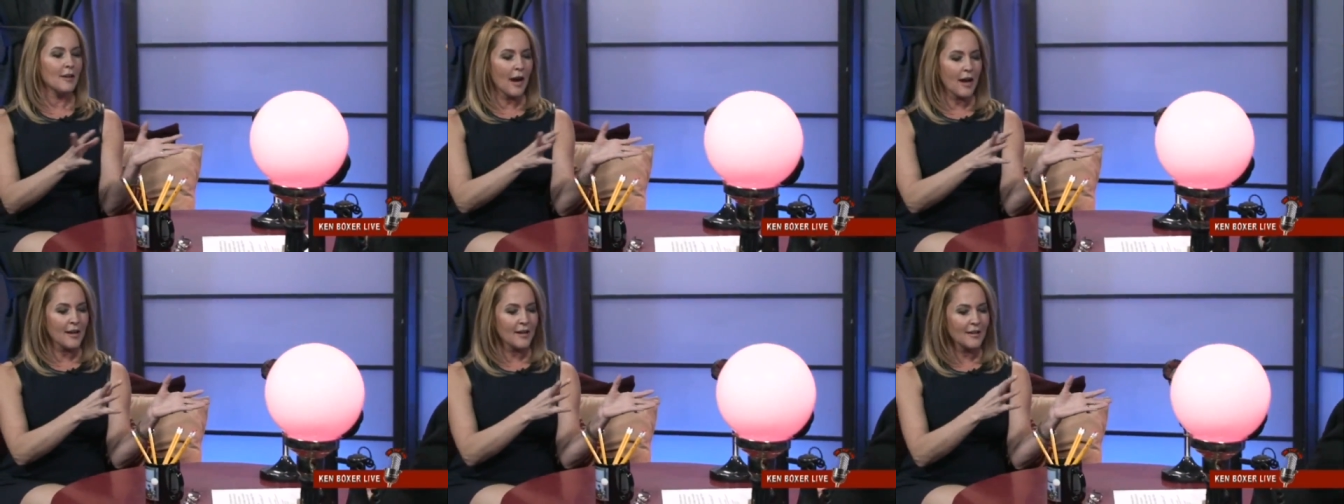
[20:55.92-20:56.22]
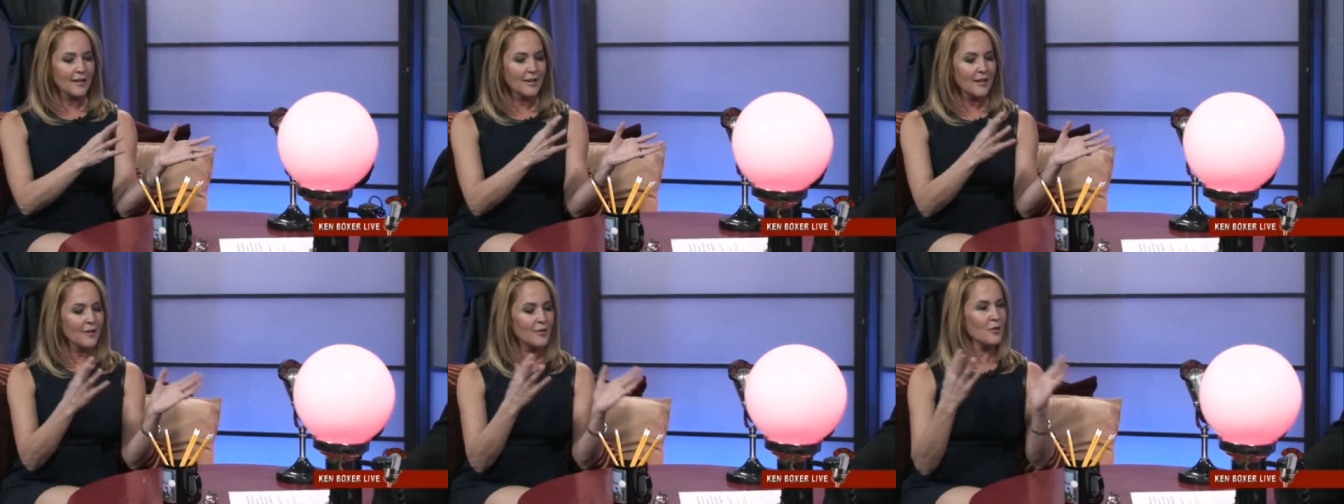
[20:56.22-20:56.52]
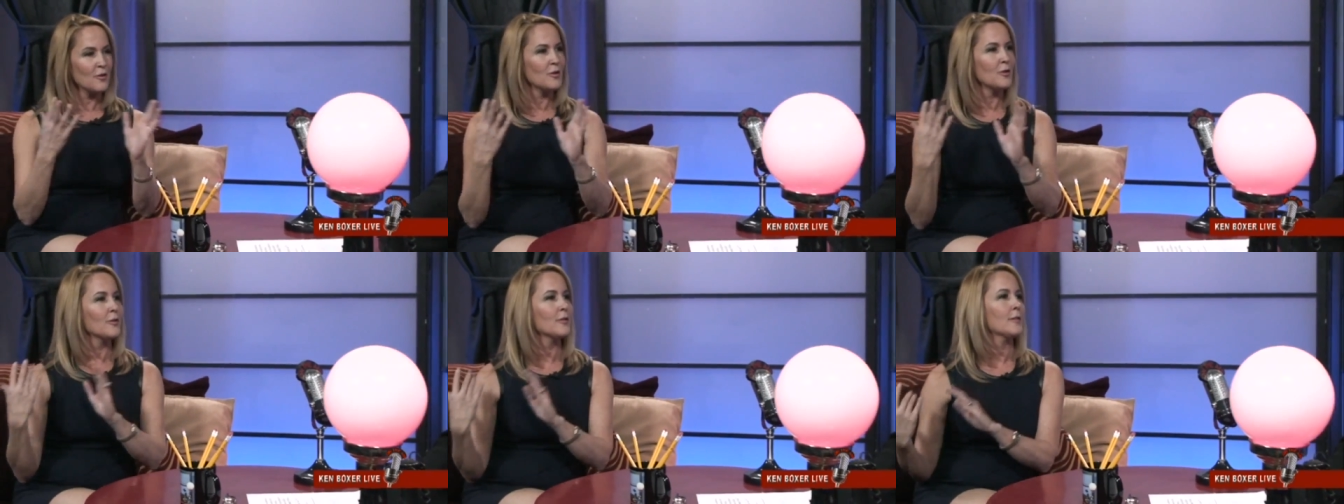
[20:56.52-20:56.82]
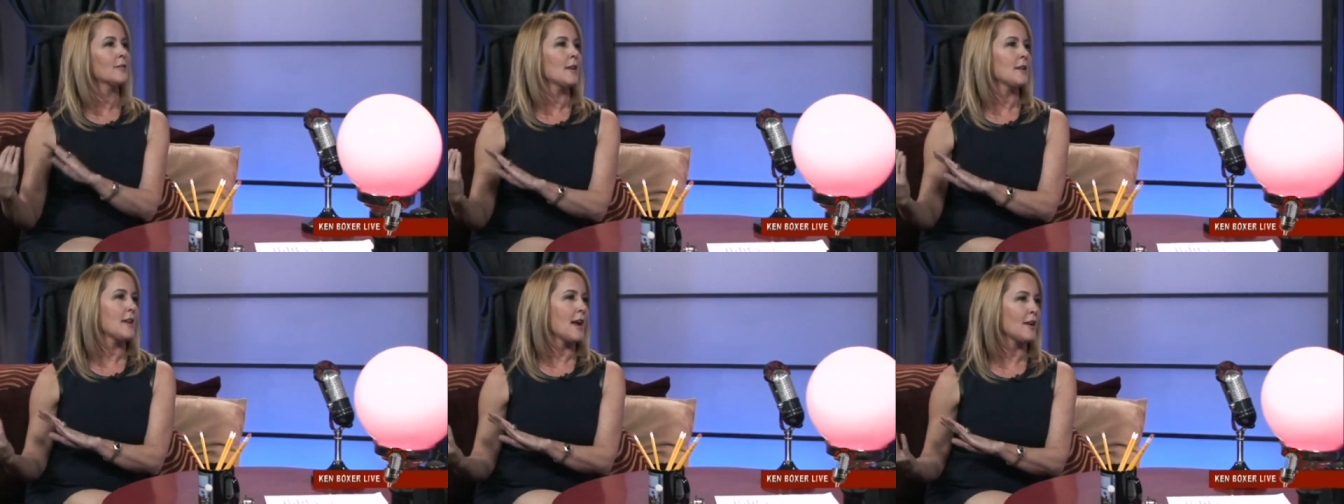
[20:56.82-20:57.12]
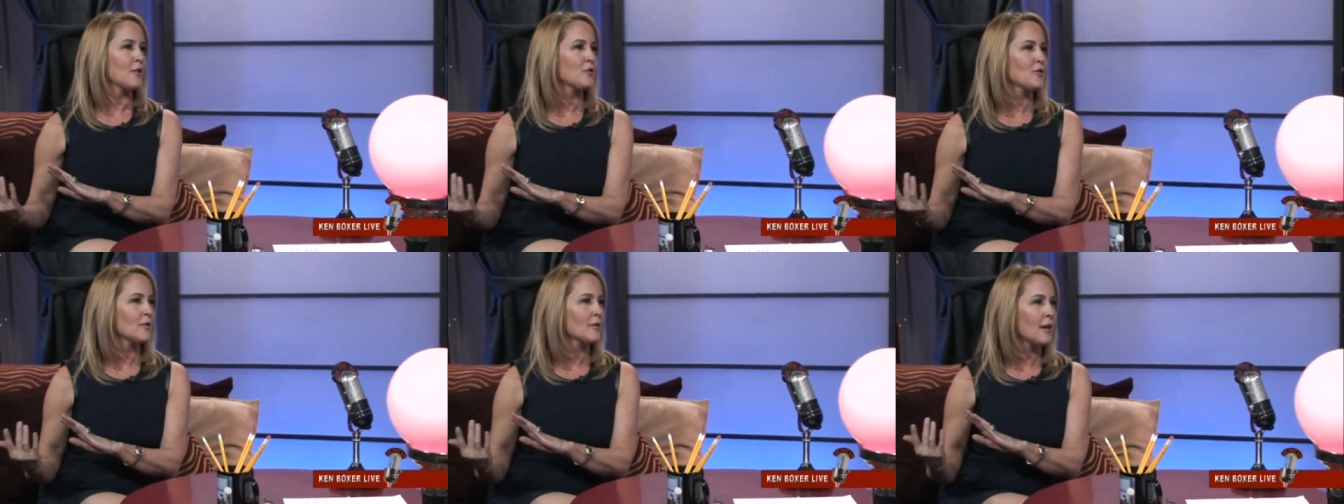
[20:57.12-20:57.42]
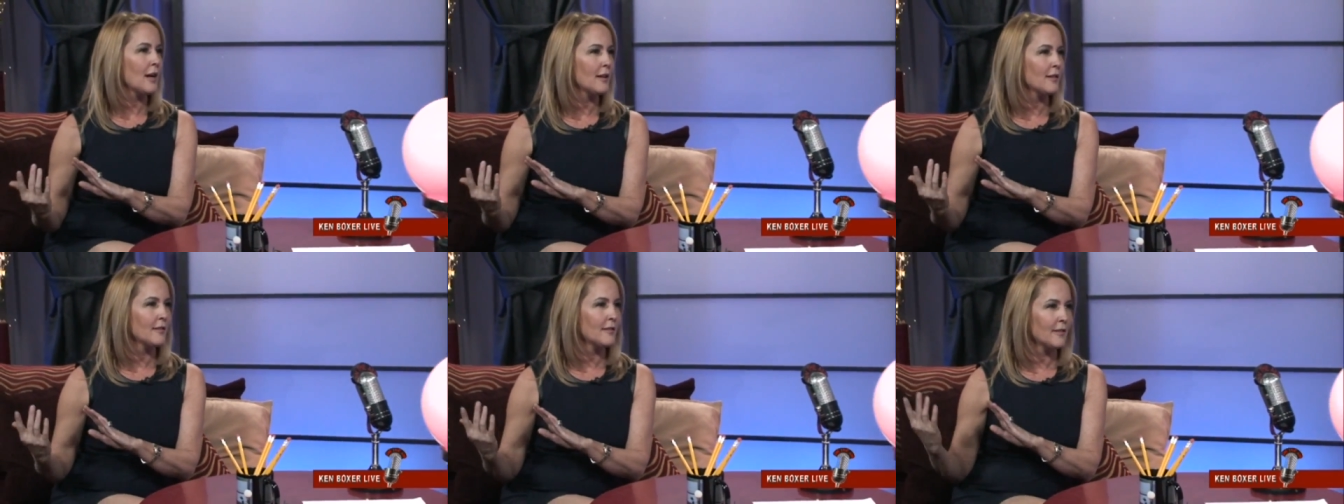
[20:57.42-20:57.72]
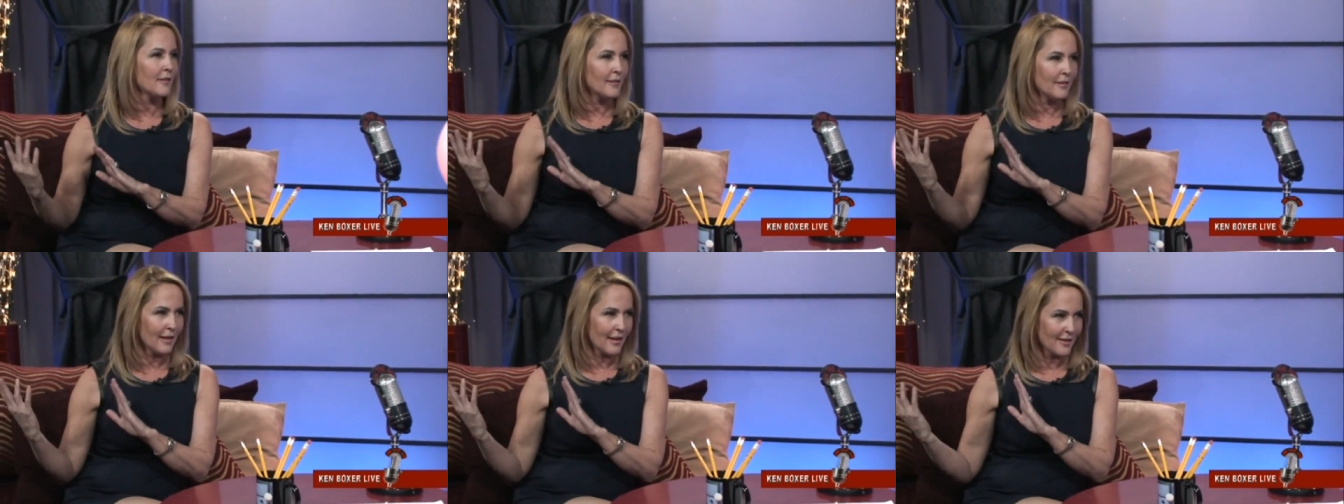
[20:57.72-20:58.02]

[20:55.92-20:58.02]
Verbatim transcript: I can either use the natural colors,